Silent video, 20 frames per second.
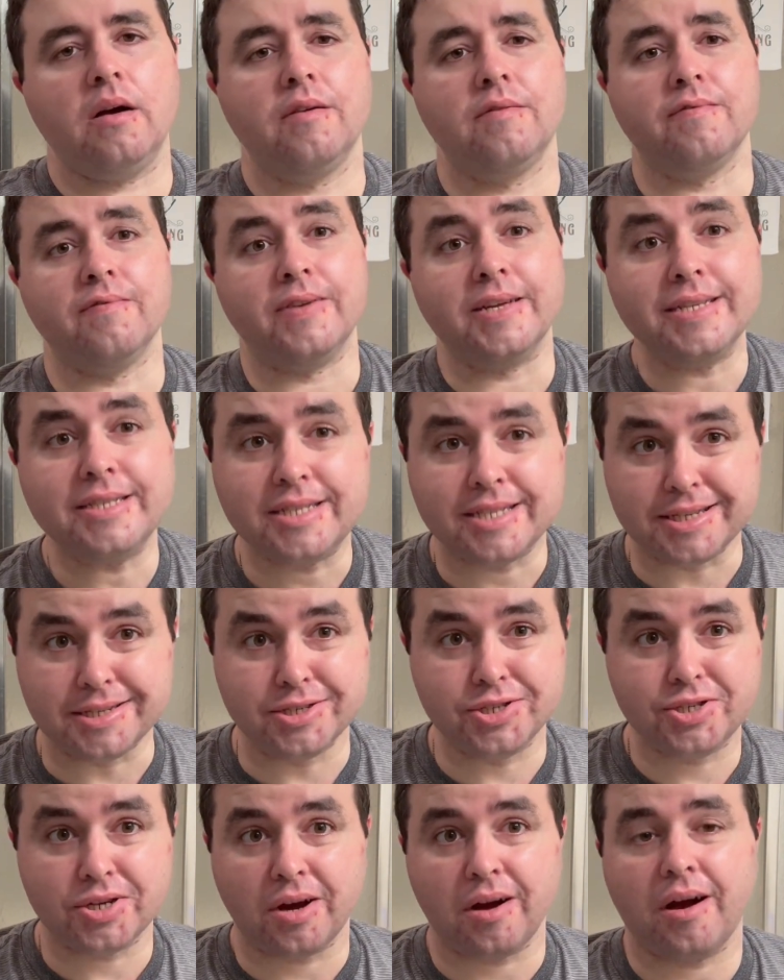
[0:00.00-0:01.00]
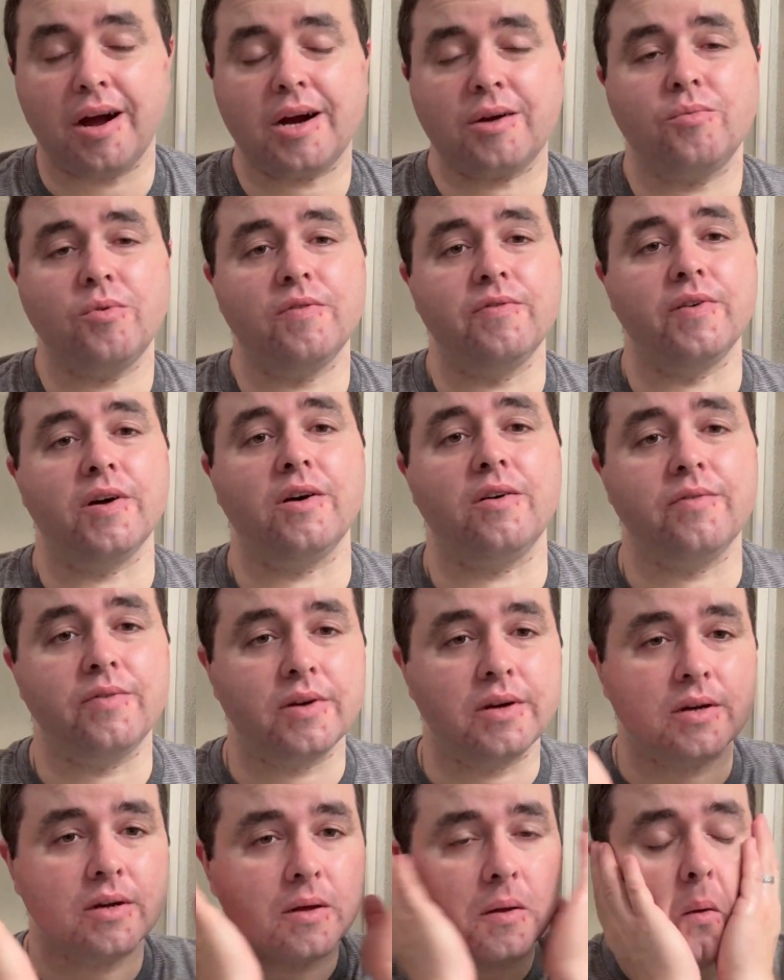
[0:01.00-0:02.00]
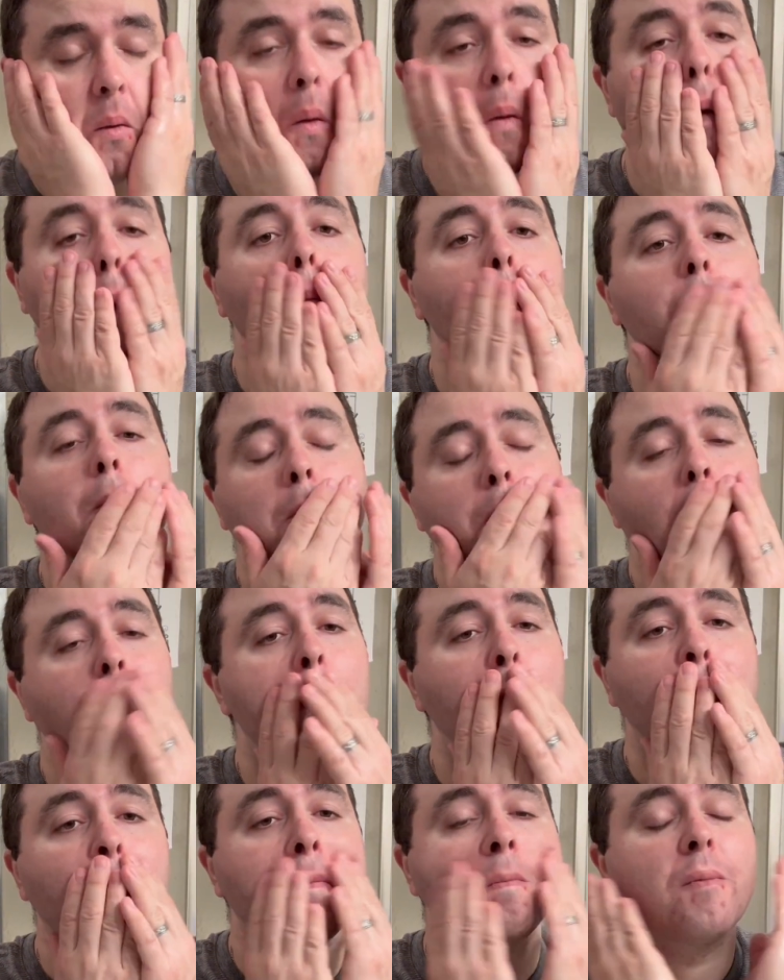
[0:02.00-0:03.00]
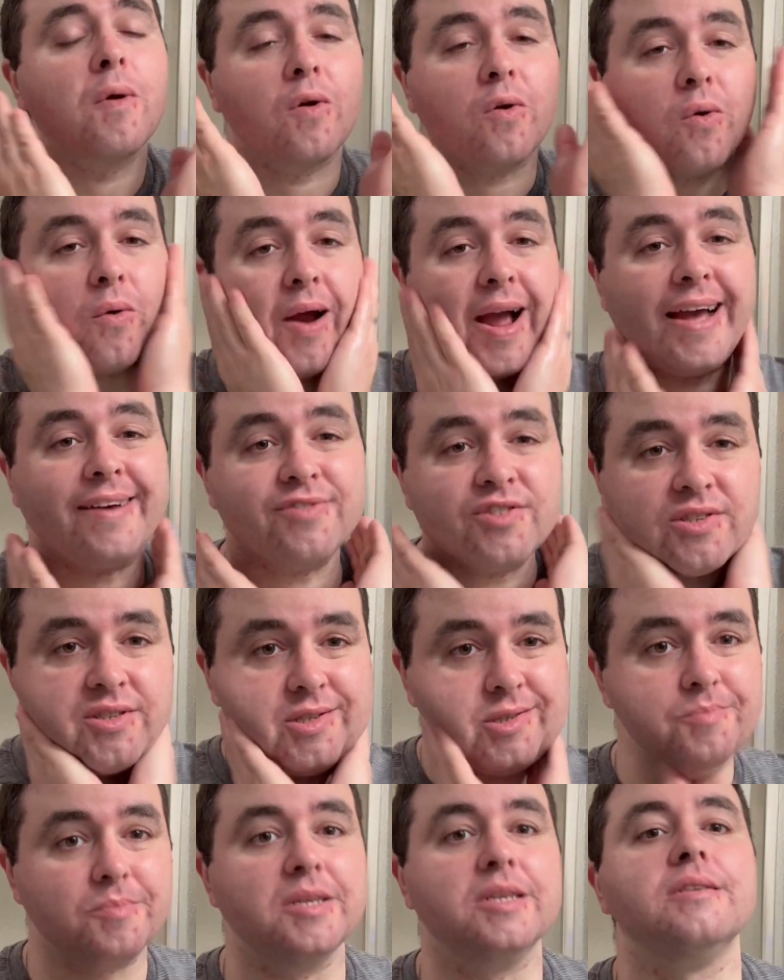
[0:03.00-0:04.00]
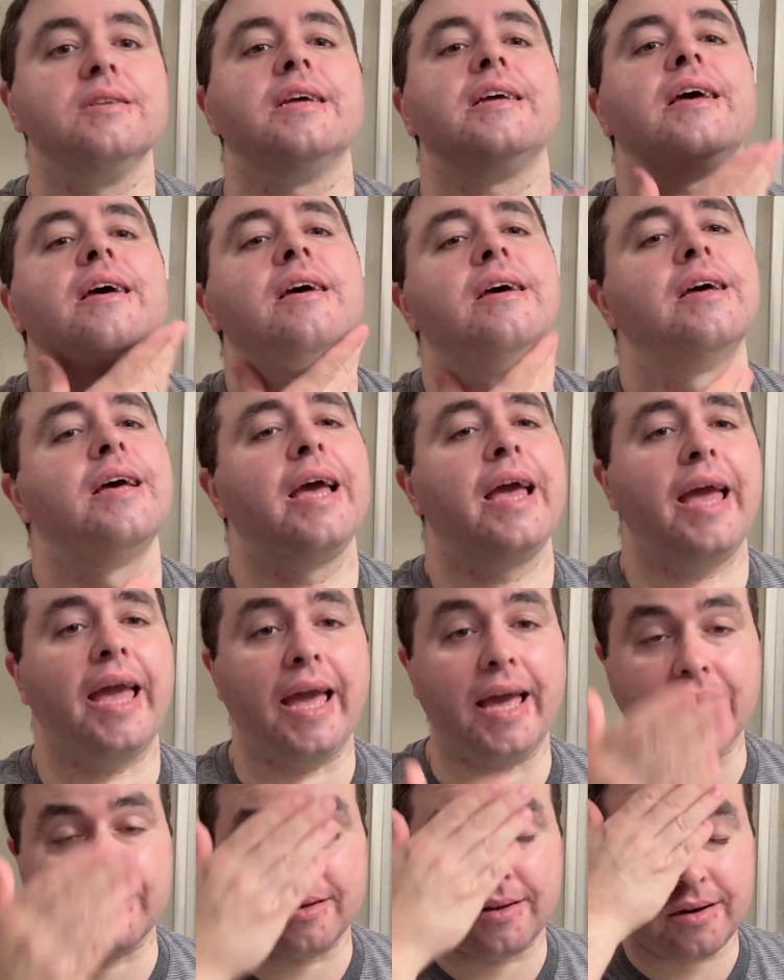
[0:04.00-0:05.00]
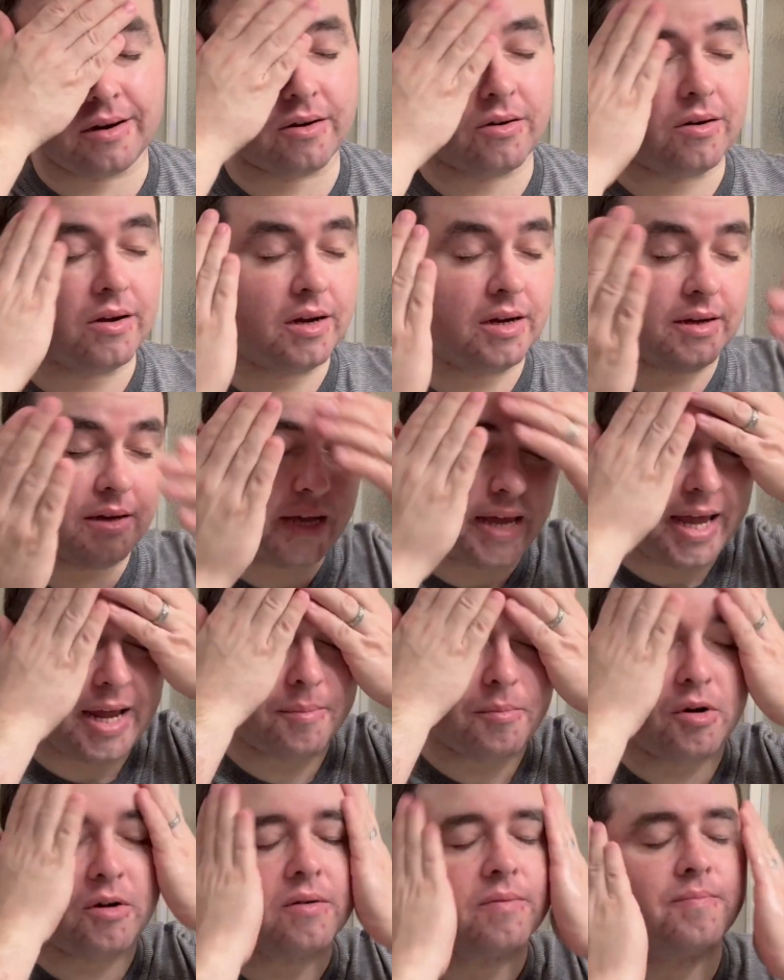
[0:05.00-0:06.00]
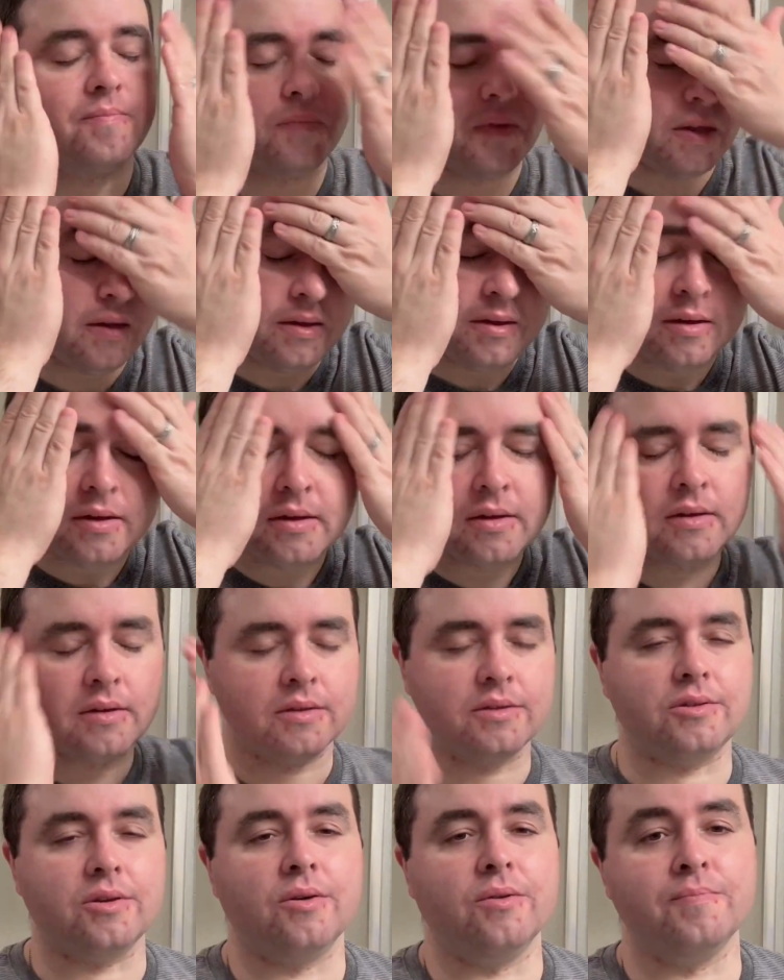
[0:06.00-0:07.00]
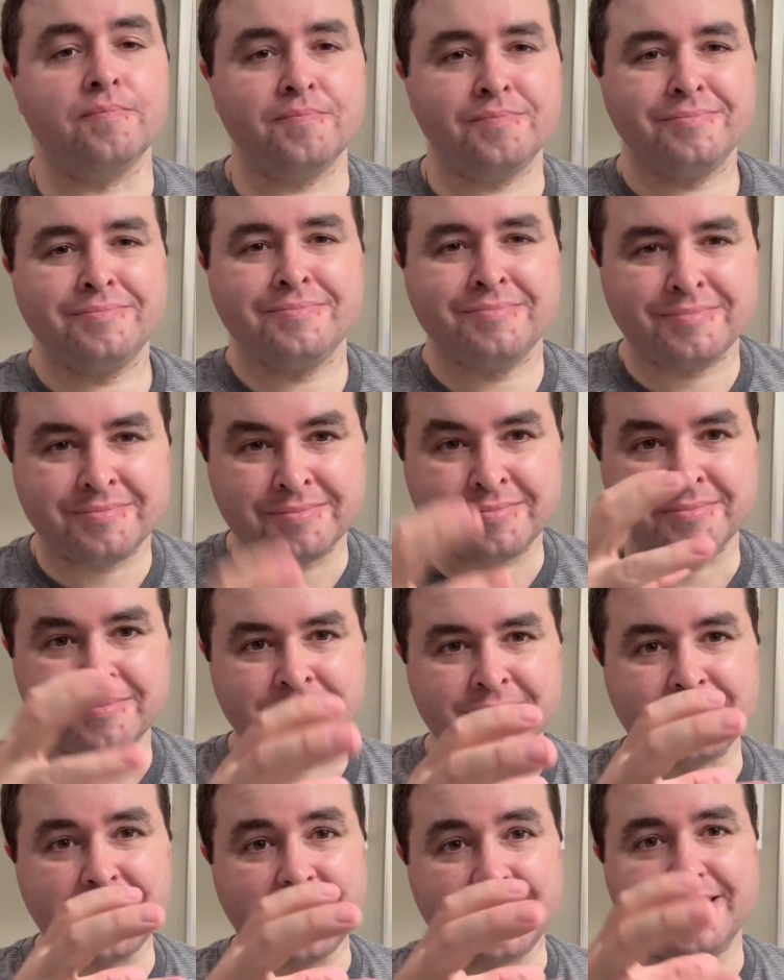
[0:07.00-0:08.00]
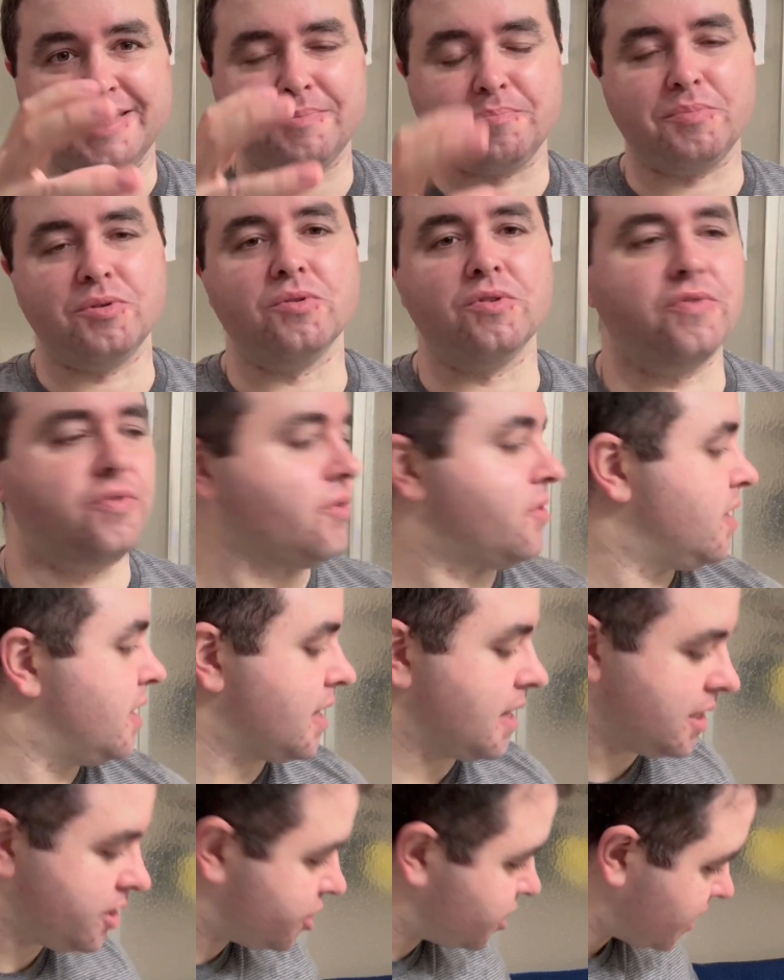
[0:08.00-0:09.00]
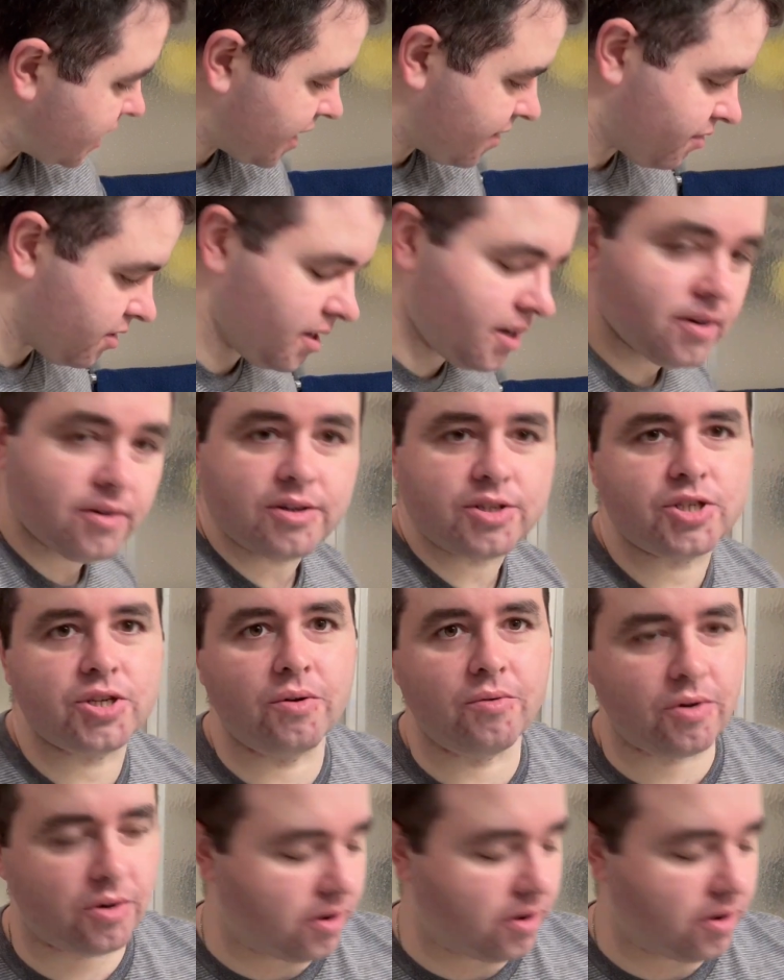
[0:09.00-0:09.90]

vintage Aqua Velva Craftsman hammer. So nice, beautiful thing. I should have it here and show it